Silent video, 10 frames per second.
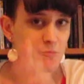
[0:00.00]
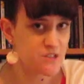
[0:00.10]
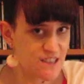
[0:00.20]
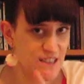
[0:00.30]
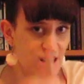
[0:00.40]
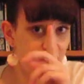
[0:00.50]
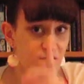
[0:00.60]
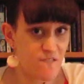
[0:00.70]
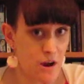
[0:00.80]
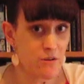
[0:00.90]
Priscilla
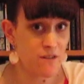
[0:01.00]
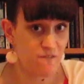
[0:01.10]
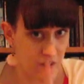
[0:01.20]
very,